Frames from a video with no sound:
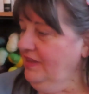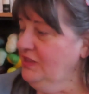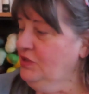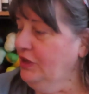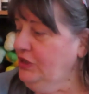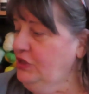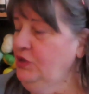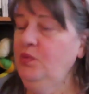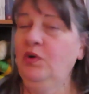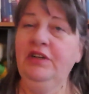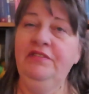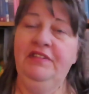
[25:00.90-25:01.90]
So I do
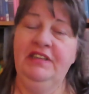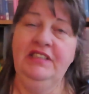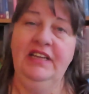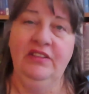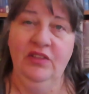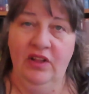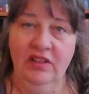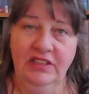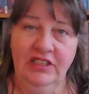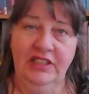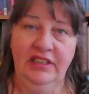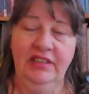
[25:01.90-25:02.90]
want to finish
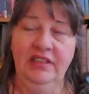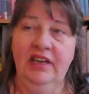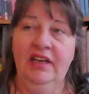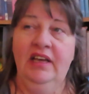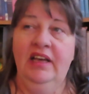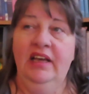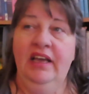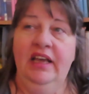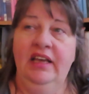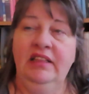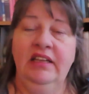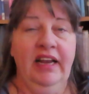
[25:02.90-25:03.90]
Anthology
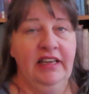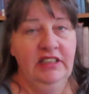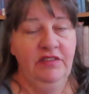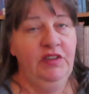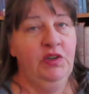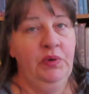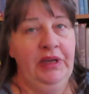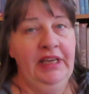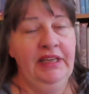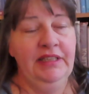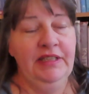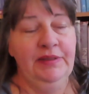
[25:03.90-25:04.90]
in the next few
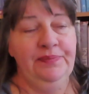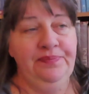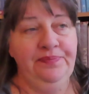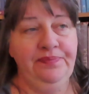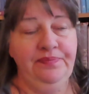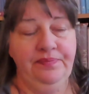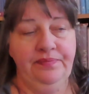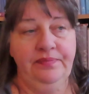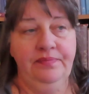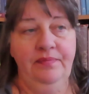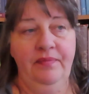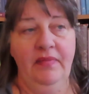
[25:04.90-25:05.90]
weeks.
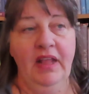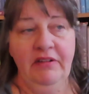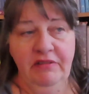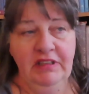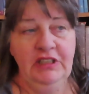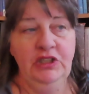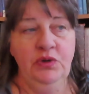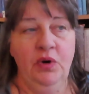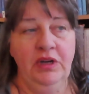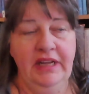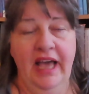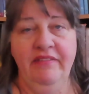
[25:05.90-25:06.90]
I really do
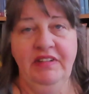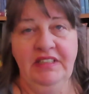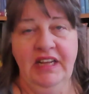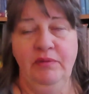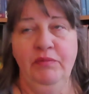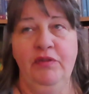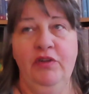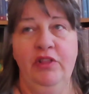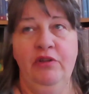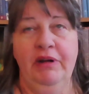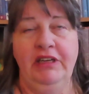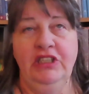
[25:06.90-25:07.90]
want to have it done before
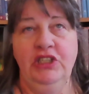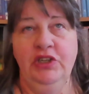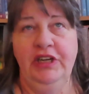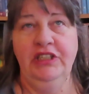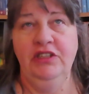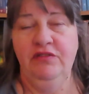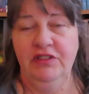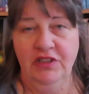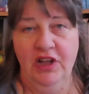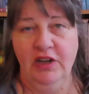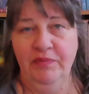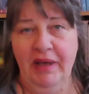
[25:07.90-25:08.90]
the registration for
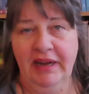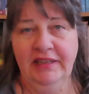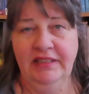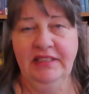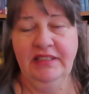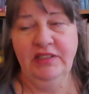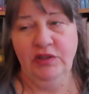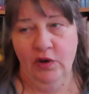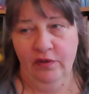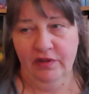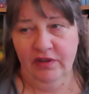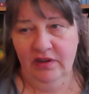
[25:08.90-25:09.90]
Sock Madness is
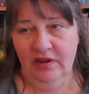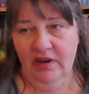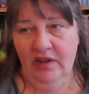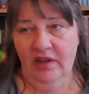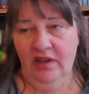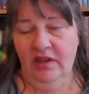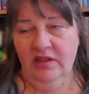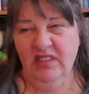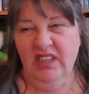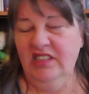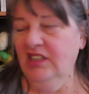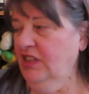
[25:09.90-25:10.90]
over.
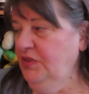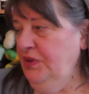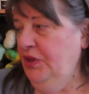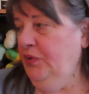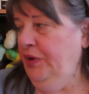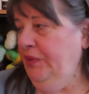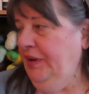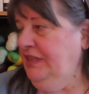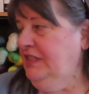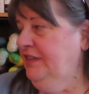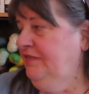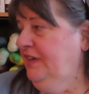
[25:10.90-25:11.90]
So it still gives me 3
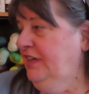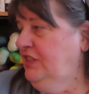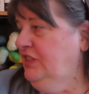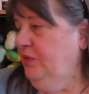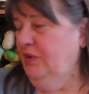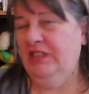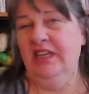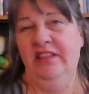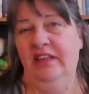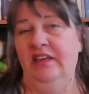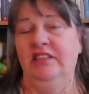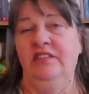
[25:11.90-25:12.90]
weeks to finish it, which I
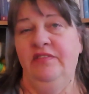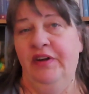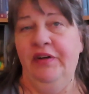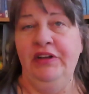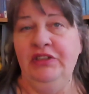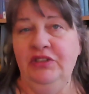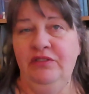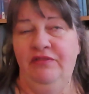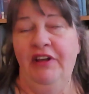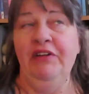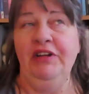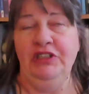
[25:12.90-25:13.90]
think is very,
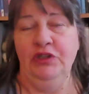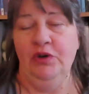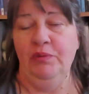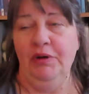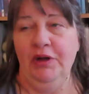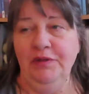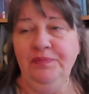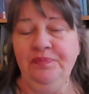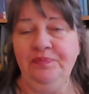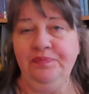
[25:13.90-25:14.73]
very doable.